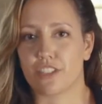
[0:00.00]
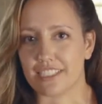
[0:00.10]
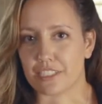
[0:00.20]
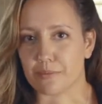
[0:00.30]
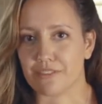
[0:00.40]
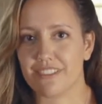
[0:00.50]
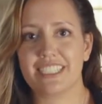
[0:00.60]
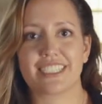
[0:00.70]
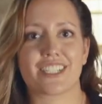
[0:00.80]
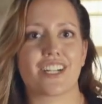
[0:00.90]
customer
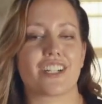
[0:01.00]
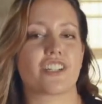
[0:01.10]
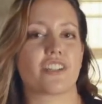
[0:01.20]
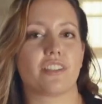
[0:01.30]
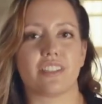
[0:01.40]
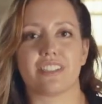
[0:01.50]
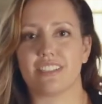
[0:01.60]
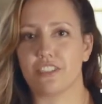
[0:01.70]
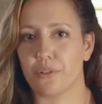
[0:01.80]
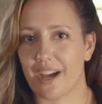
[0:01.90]
research,
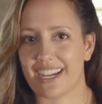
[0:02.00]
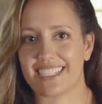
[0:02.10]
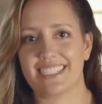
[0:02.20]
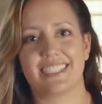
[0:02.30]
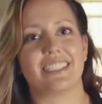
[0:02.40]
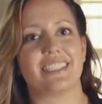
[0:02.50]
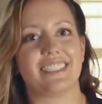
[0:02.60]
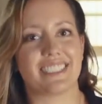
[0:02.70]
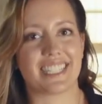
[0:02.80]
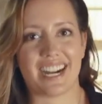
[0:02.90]
the UX, the
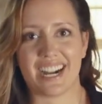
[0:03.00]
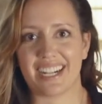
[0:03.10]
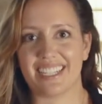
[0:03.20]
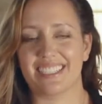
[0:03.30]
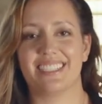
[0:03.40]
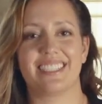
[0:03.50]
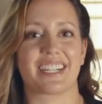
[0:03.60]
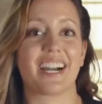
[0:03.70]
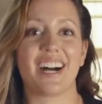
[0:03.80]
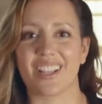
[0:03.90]
design, the
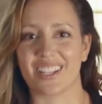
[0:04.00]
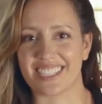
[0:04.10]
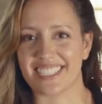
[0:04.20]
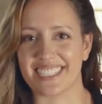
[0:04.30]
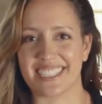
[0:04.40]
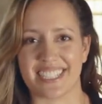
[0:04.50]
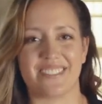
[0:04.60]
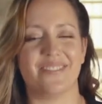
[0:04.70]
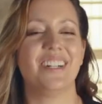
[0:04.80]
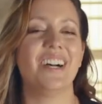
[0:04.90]
color
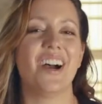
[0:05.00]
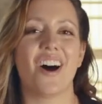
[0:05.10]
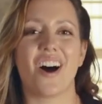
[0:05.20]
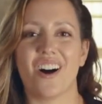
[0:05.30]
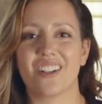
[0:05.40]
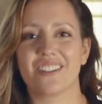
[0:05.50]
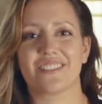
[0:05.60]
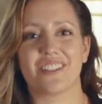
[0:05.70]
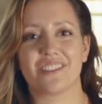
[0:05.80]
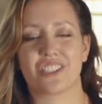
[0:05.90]
system, all of
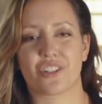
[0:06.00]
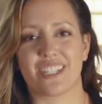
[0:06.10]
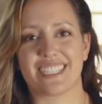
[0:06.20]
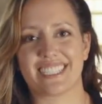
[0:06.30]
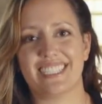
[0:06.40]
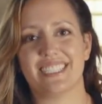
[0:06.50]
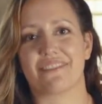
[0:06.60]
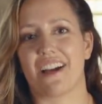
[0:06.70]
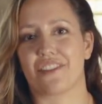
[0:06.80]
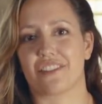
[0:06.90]
those choices
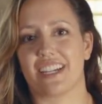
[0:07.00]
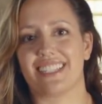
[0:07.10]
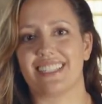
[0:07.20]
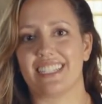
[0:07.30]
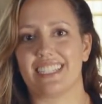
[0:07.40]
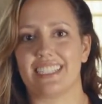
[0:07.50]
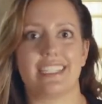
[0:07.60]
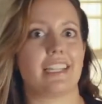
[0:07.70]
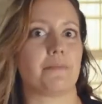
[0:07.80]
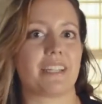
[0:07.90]
rather than the
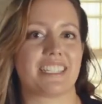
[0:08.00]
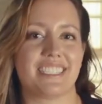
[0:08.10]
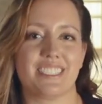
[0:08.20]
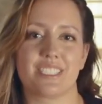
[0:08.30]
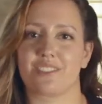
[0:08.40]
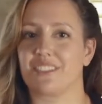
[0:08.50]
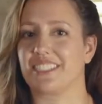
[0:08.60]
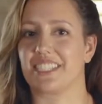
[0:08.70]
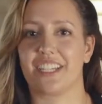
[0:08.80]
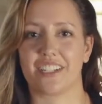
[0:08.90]
databases or the
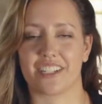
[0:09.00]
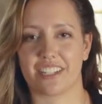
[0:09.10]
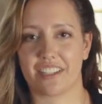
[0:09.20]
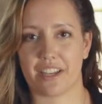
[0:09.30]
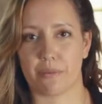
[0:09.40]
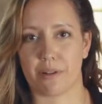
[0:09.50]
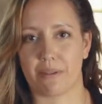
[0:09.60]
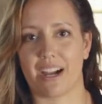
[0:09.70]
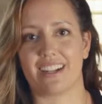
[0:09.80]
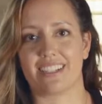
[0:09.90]
security that went
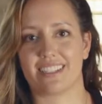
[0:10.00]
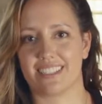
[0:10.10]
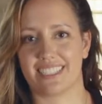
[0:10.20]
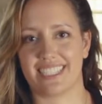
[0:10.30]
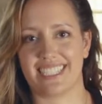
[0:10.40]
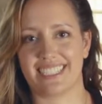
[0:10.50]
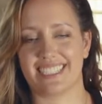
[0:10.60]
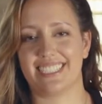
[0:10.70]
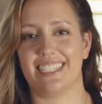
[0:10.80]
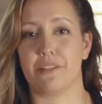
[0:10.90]
behind the scenes
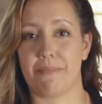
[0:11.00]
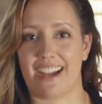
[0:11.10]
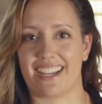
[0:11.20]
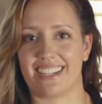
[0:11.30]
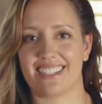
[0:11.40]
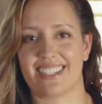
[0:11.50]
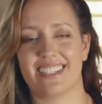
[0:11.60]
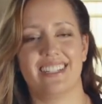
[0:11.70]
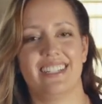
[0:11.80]
in the back end.